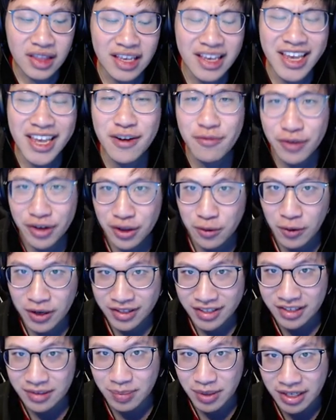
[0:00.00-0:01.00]
He really
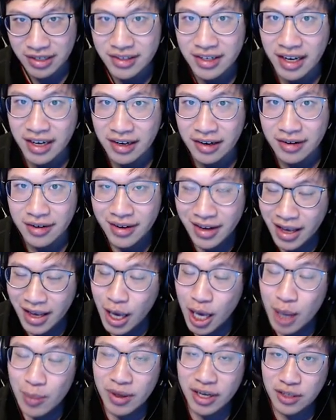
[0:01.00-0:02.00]
wants his Blink Dagger
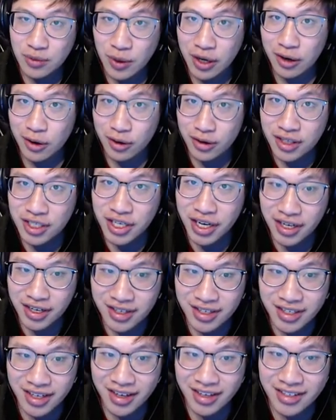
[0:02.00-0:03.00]
because what Earthshaker
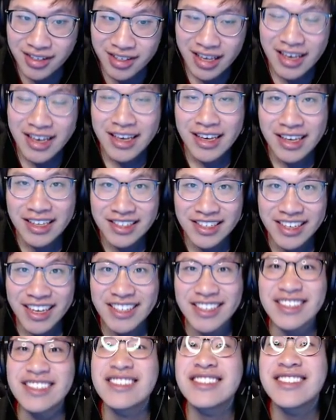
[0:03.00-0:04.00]
does is he
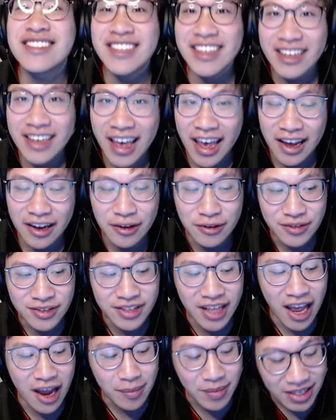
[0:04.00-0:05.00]
gets a sick Echo Slam.